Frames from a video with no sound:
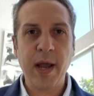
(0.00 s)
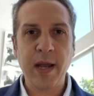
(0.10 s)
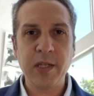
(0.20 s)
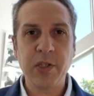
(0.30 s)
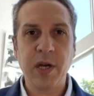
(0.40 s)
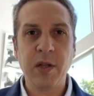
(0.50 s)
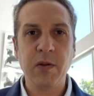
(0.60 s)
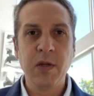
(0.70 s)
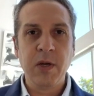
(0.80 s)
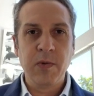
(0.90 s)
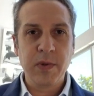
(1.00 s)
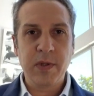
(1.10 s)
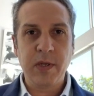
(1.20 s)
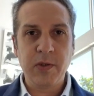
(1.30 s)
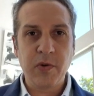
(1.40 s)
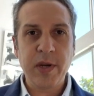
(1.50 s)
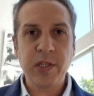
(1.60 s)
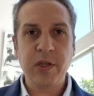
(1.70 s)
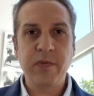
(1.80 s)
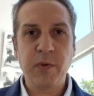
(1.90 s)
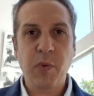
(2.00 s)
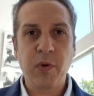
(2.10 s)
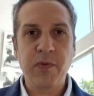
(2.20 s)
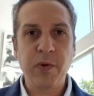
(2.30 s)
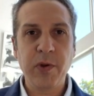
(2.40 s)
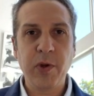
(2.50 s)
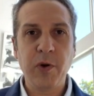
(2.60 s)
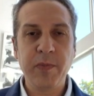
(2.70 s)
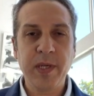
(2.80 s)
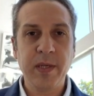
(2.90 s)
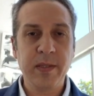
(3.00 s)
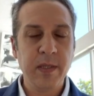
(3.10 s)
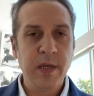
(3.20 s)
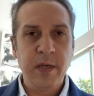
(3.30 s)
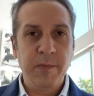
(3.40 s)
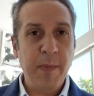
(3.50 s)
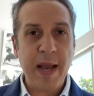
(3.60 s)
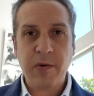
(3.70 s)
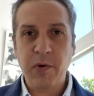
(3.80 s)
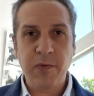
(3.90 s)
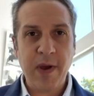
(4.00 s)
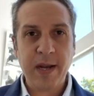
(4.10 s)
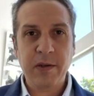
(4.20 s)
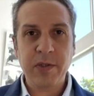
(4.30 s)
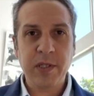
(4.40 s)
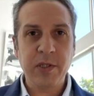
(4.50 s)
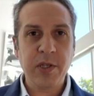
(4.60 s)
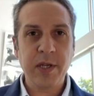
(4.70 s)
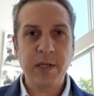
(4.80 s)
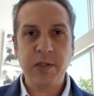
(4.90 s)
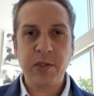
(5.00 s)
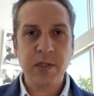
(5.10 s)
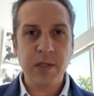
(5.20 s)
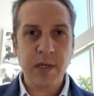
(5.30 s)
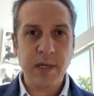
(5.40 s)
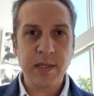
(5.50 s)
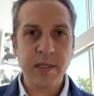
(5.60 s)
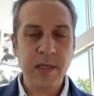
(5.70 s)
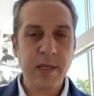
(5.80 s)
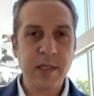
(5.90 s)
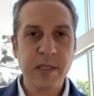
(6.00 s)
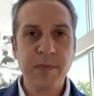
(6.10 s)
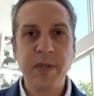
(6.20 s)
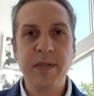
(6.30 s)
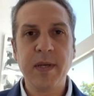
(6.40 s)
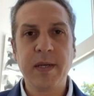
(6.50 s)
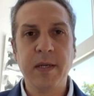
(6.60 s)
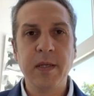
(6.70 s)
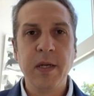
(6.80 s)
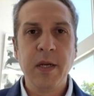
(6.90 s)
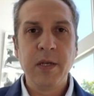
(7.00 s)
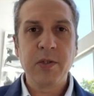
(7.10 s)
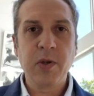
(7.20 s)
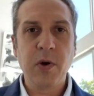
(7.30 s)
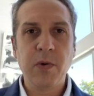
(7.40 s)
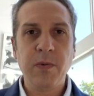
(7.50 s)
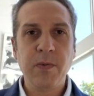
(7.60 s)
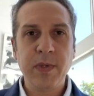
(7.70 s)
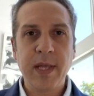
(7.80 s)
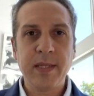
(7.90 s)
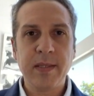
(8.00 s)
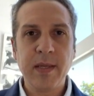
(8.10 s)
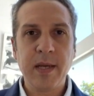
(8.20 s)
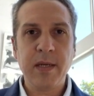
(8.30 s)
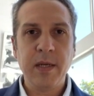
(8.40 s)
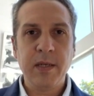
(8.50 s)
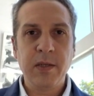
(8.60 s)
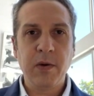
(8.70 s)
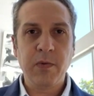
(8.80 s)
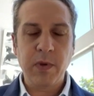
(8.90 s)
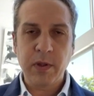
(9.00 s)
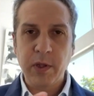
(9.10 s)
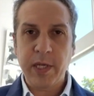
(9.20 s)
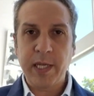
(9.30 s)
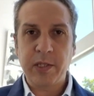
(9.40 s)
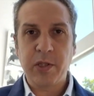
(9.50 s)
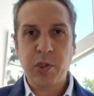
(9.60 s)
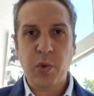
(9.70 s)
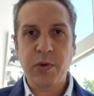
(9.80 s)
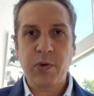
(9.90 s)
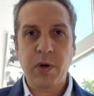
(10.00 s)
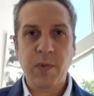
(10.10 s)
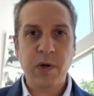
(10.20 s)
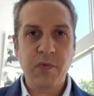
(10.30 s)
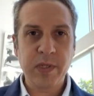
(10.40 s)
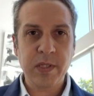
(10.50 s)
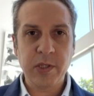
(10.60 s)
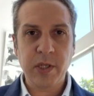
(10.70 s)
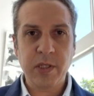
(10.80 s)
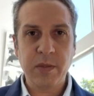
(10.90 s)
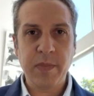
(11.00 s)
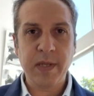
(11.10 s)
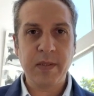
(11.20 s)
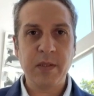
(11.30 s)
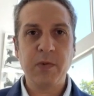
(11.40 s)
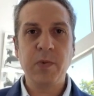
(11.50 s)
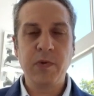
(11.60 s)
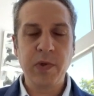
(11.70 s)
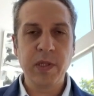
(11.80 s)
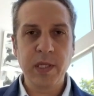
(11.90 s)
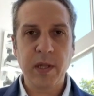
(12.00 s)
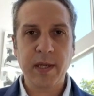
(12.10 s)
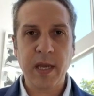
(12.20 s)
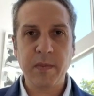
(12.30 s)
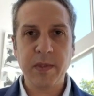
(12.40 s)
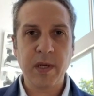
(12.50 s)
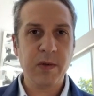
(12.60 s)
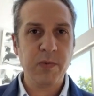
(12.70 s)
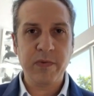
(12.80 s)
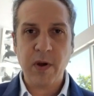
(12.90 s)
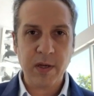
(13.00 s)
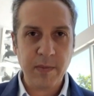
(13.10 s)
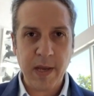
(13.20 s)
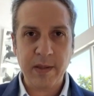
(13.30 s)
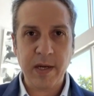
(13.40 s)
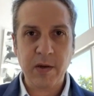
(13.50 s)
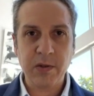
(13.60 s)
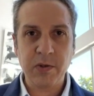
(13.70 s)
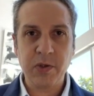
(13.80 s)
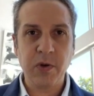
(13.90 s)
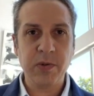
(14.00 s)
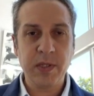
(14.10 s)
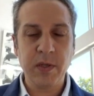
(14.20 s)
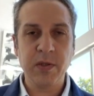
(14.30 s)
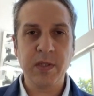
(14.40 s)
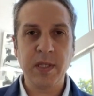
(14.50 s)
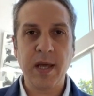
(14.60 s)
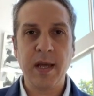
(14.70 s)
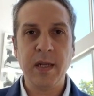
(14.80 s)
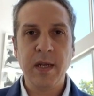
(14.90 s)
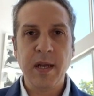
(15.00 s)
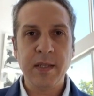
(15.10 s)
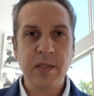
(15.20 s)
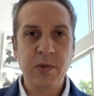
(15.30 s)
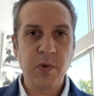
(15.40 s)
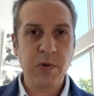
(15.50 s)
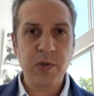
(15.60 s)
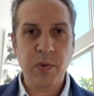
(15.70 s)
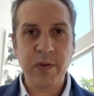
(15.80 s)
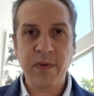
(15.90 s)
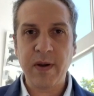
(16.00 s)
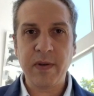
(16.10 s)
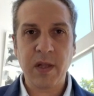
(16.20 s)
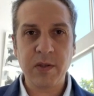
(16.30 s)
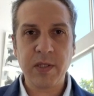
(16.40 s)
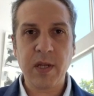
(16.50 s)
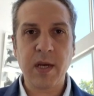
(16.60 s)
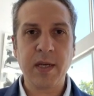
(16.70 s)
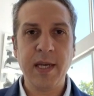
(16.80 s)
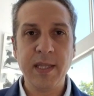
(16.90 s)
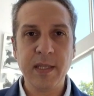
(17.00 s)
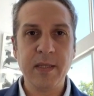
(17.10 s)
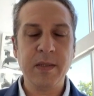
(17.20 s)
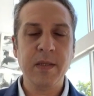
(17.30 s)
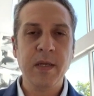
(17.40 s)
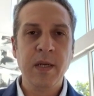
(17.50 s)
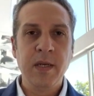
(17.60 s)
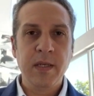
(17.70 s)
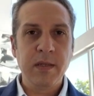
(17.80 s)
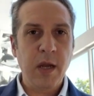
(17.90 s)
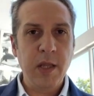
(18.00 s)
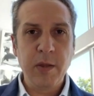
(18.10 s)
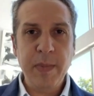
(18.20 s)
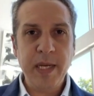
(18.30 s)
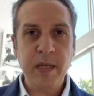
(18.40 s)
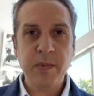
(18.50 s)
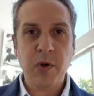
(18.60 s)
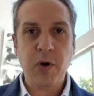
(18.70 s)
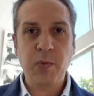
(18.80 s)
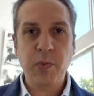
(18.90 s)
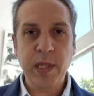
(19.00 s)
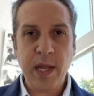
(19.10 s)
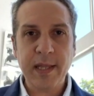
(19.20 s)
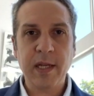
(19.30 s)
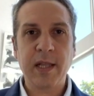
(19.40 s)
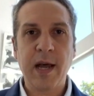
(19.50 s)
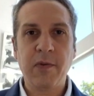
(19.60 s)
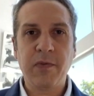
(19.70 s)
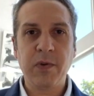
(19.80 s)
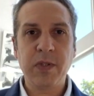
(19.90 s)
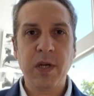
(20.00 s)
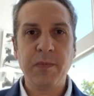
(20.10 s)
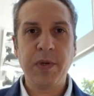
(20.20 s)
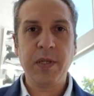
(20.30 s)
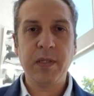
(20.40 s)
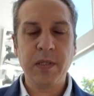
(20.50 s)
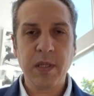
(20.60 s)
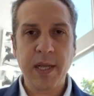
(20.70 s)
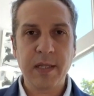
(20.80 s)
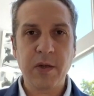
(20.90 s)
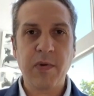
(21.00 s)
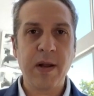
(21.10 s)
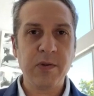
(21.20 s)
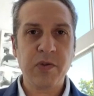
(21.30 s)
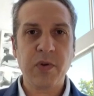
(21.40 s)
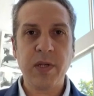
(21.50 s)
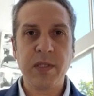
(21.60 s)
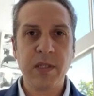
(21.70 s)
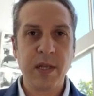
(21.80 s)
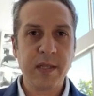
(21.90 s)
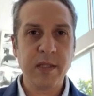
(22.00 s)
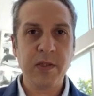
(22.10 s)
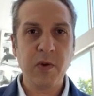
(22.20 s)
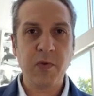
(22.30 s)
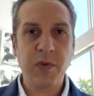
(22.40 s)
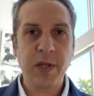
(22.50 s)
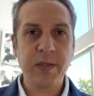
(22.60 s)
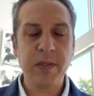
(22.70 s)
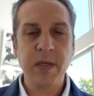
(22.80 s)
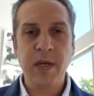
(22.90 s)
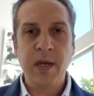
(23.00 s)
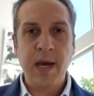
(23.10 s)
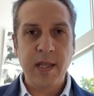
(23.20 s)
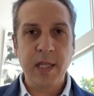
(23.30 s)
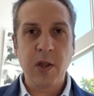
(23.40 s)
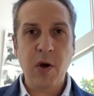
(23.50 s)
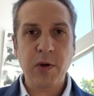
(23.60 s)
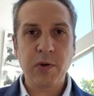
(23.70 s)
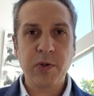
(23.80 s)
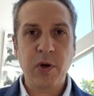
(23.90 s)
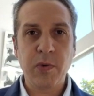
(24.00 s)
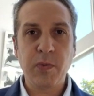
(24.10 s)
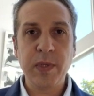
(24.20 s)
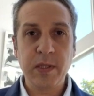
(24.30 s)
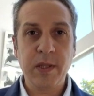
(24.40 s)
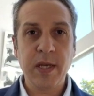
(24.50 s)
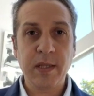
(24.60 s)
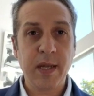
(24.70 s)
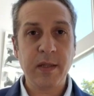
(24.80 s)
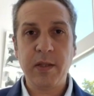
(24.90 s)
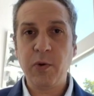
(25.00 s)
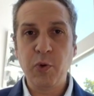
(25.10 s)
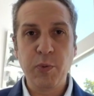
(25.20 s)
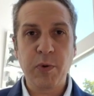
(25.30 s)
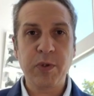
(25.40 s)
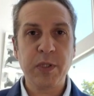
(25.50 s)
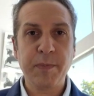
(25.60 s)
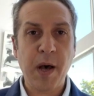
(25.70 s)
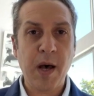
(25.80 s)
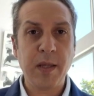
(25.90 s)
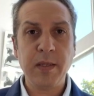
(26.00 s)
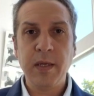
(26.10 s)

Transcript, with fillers: agile with the duration of your portfolio because macro factors can change in a split second. So with that said, you know, looking at the short term on a risk-adjusted basis, we really like Amazon. We've talked about that on your show. Still see that as a $225 stock at least. In the medium term, we like the cloud-first companies, like the CrowdStrikes, like the Snowflakes. And then longer term, we think that the Uber, Spot,